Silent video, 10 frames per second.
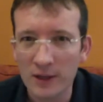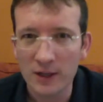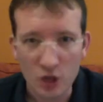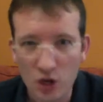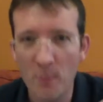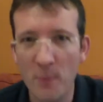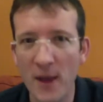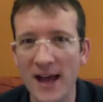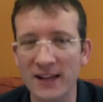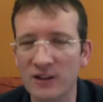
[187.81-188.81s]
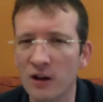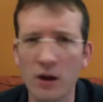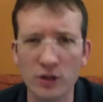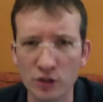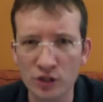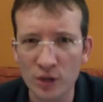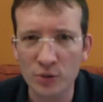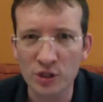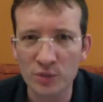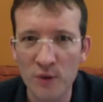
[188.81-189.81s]
"You're the best, oh, you're so
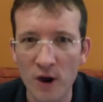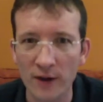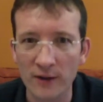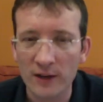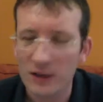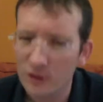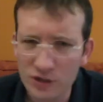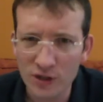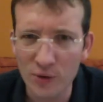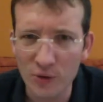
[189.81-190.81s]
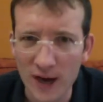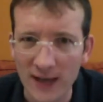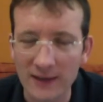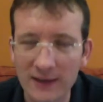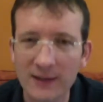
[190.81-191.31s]
smart, you're so great,"